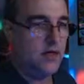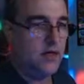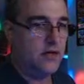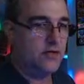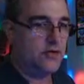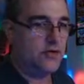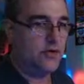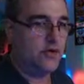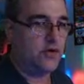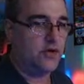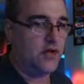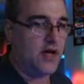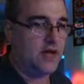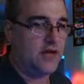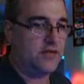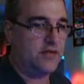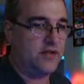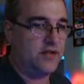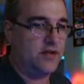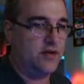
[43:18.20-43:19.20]
True
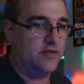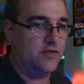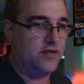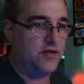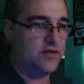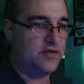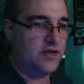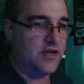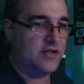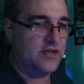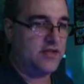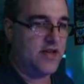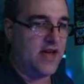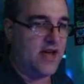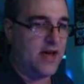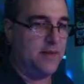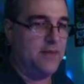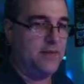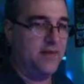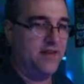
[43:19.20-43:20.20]
classic, no full-size
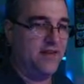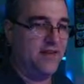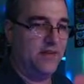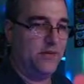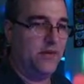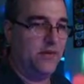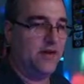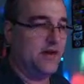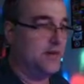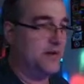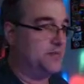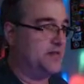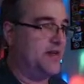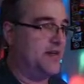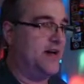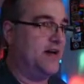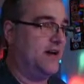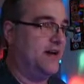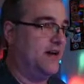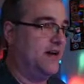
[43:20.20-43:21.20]
cap. The 1-ups, yeah.